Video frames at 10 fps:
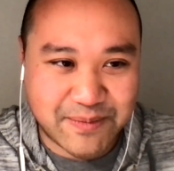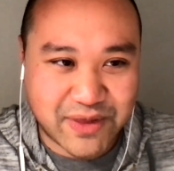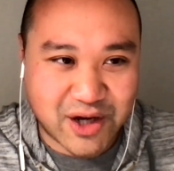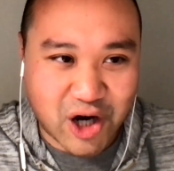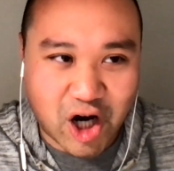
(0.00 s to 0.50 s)

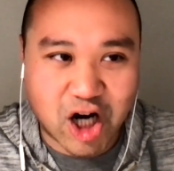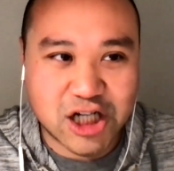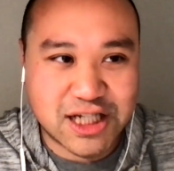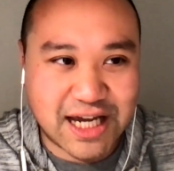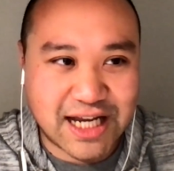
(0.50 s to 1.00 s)
there
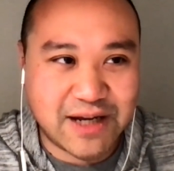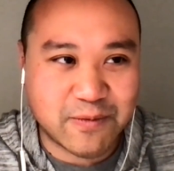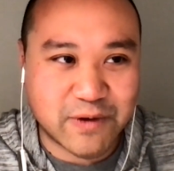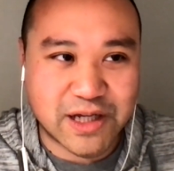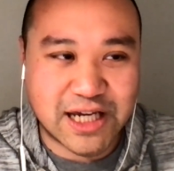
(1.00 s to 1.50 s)
aren't any
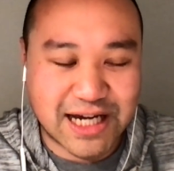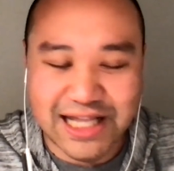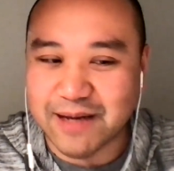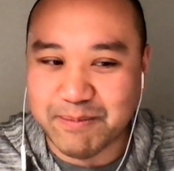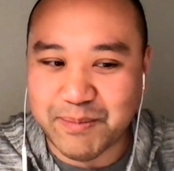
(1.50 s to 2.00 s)
really kind
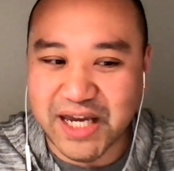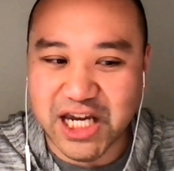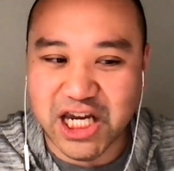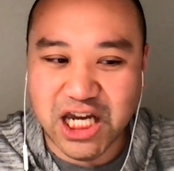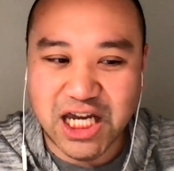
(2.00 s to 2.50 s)
of like big